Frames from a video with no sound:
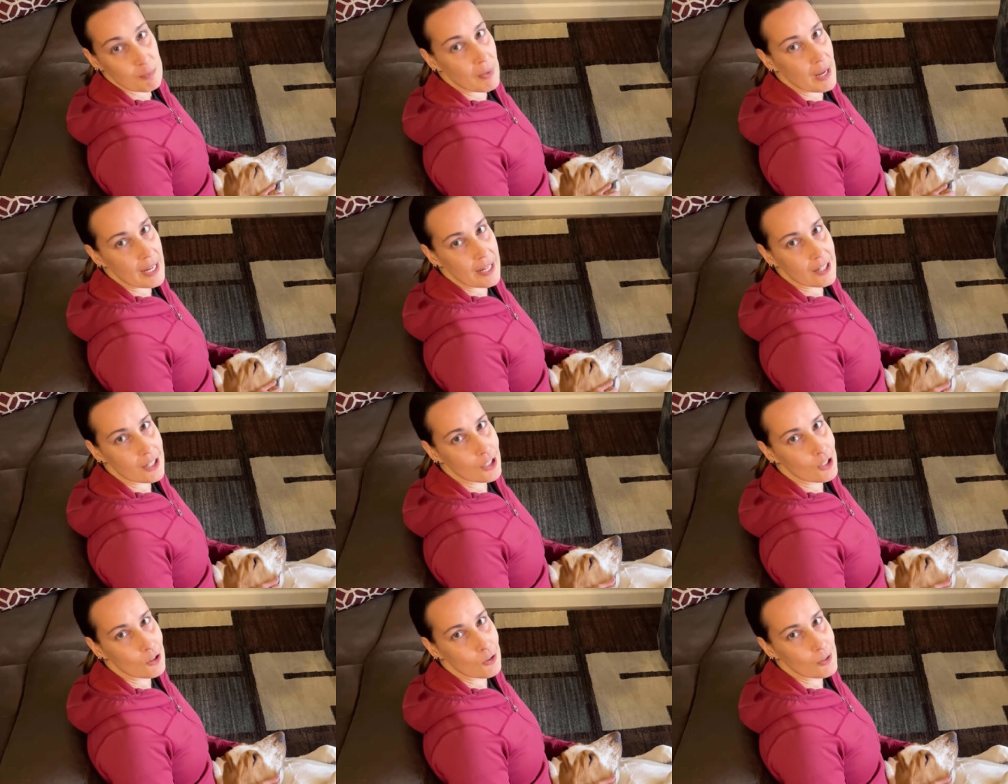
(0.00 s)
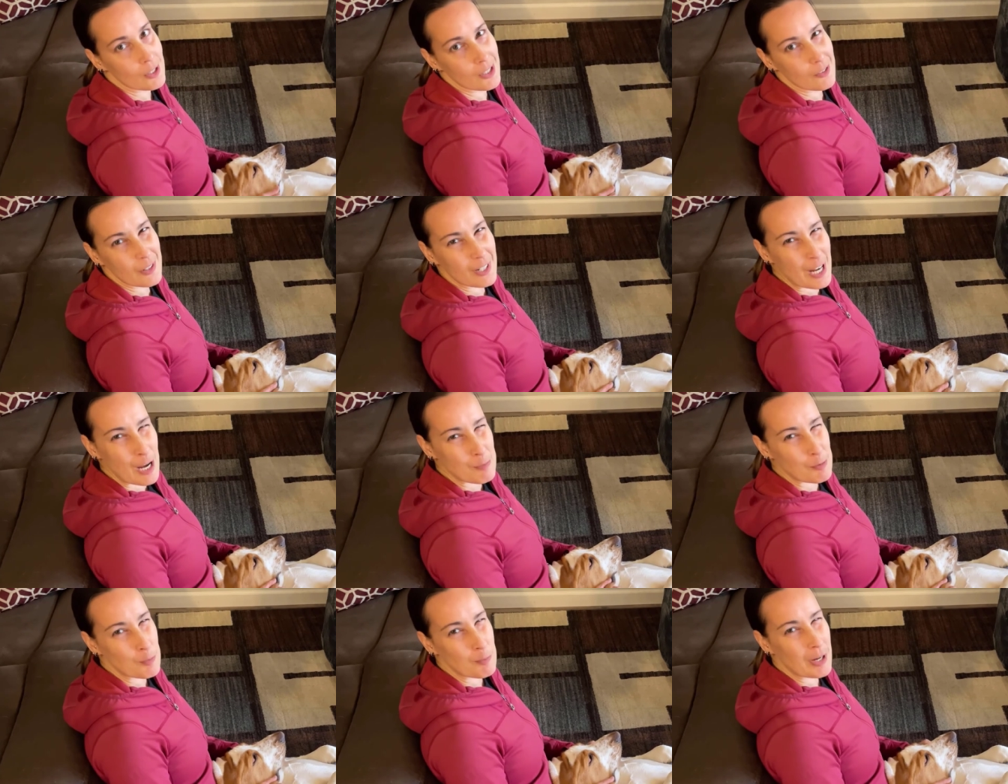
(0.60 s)
might go, you know, a
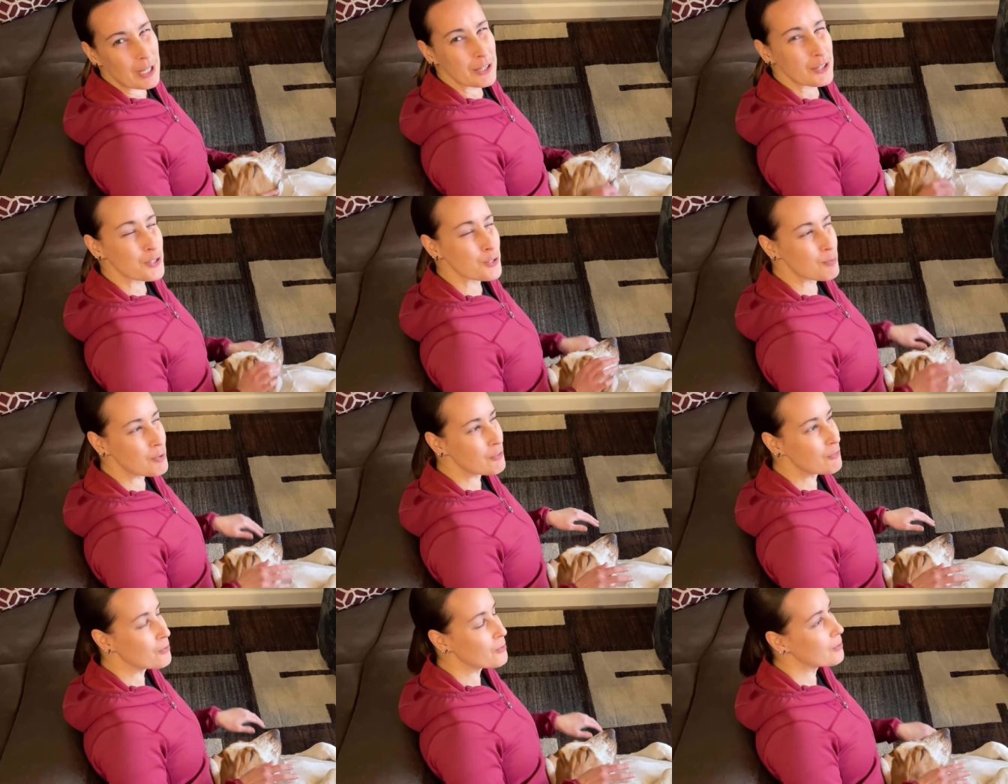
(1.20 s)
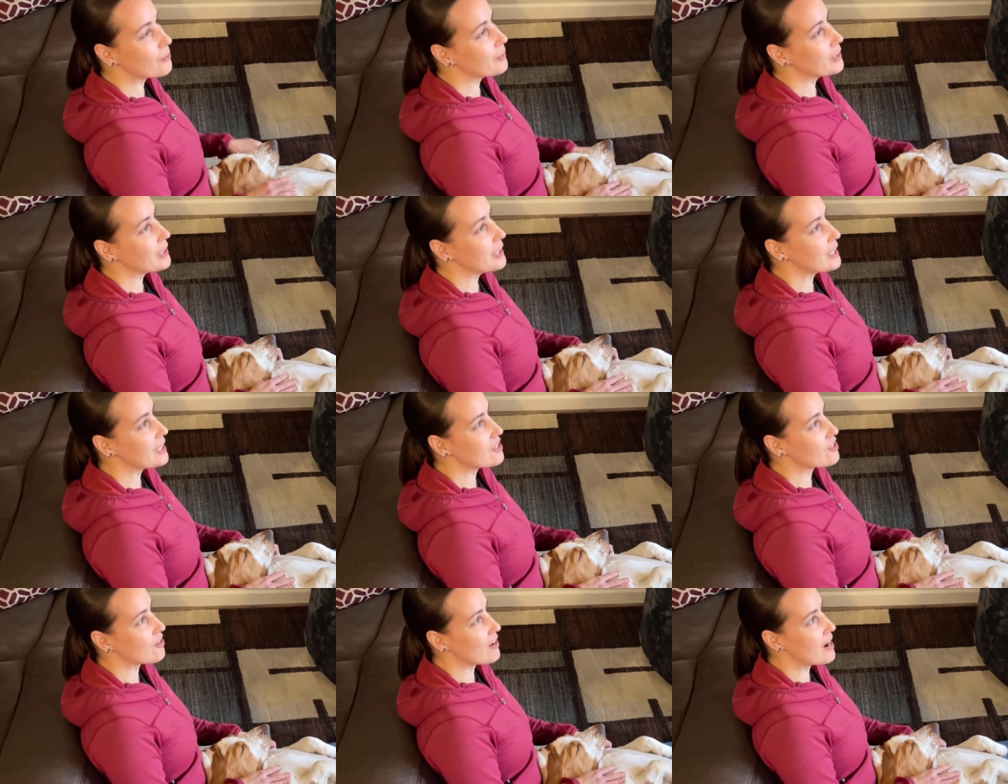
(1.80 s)
couple months before it really
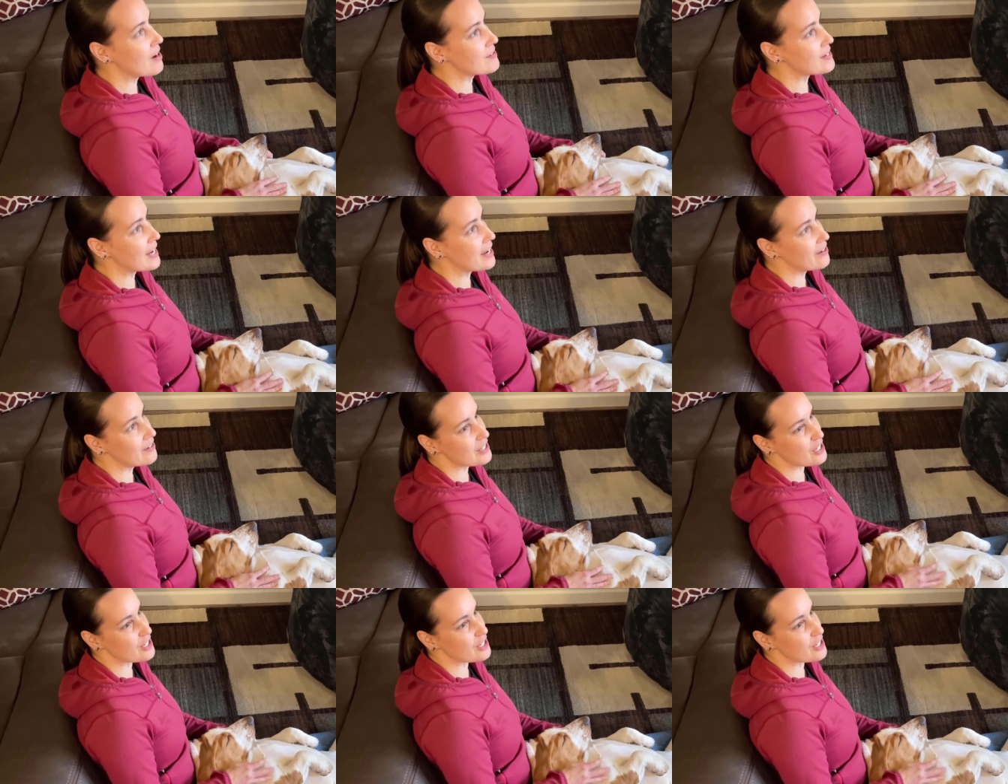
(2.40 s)
gets ground out.